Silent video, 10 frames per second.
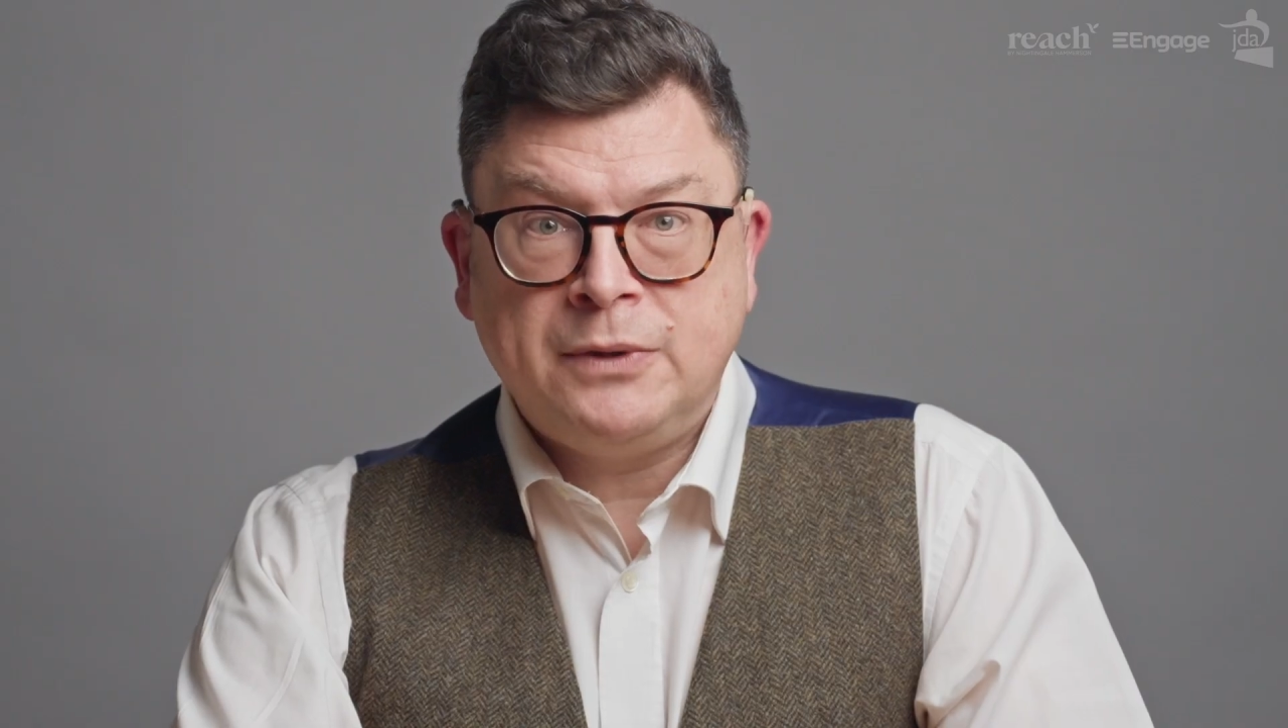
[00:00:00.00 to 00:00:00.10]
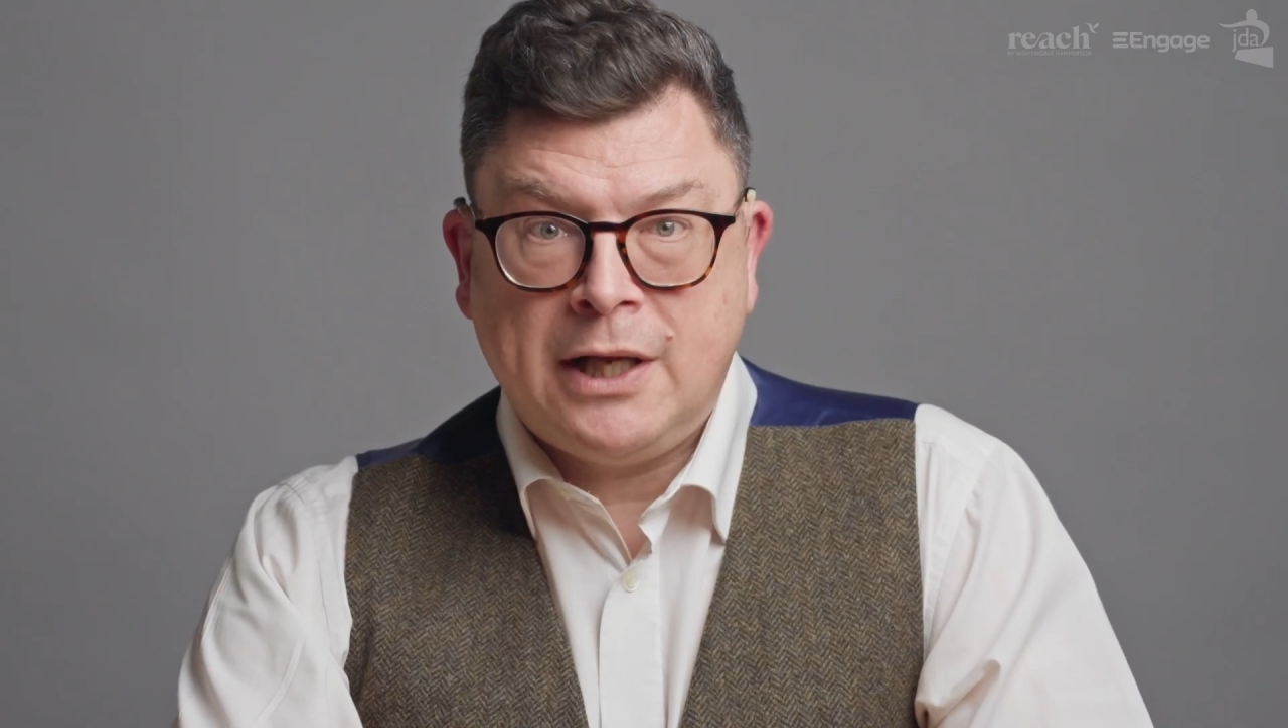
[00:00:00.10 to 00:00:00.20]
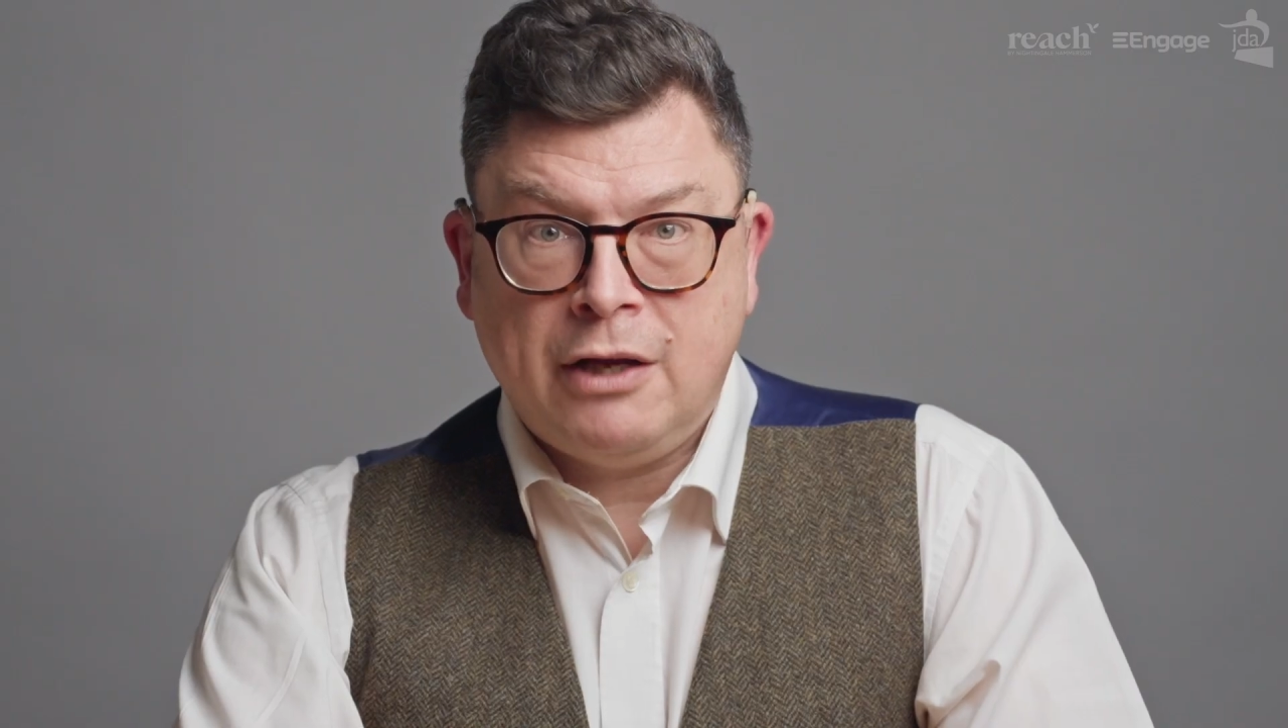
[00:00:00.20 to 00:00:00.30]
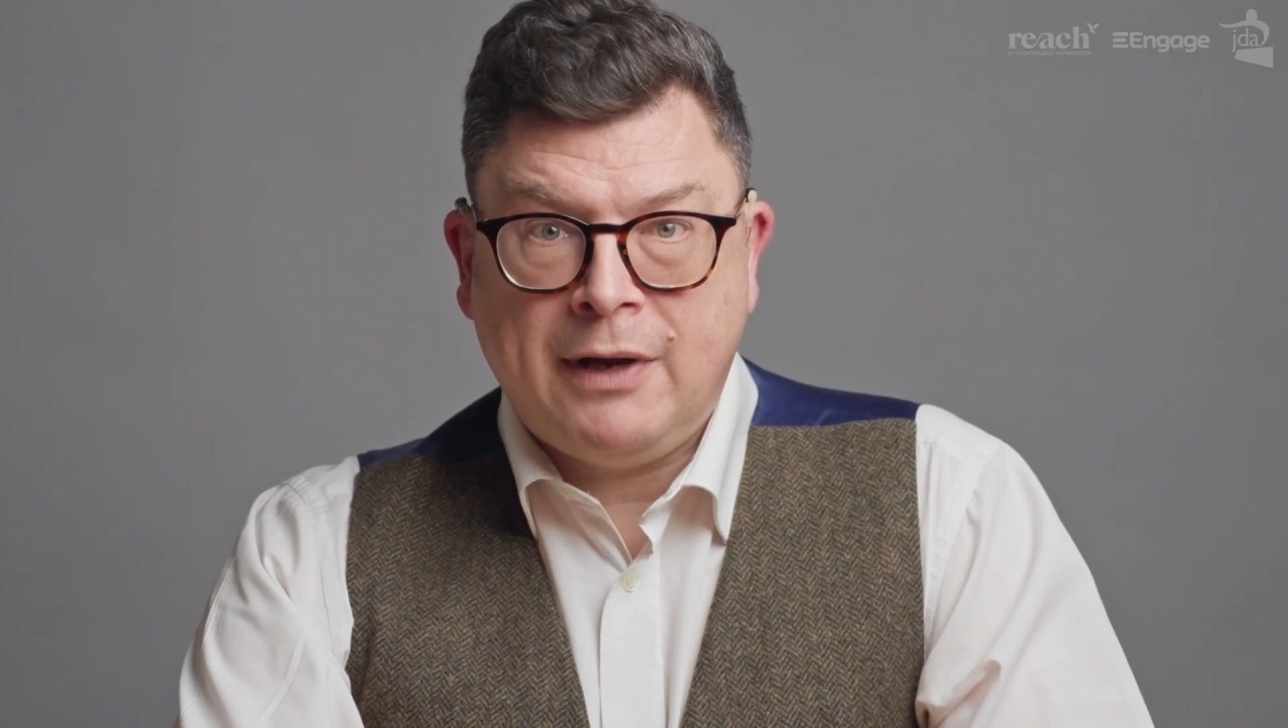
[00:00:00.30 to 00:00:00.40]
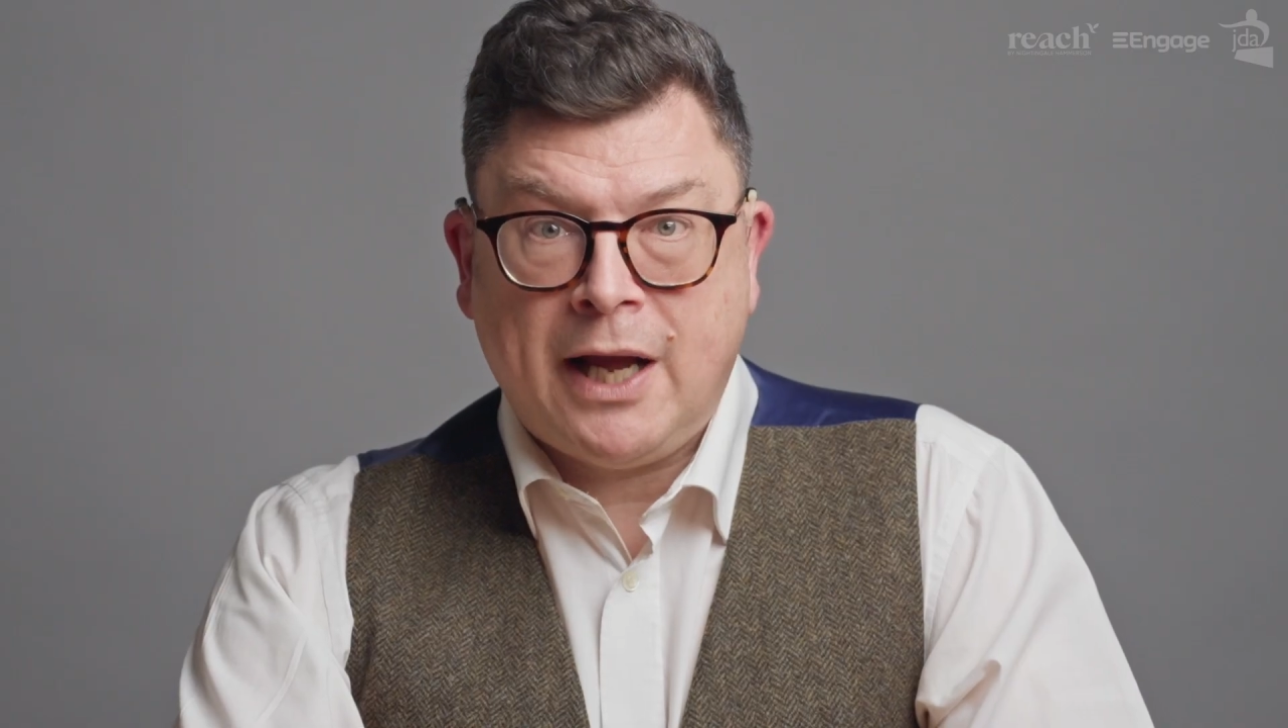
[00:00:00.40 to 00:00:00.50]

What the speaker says: the hearing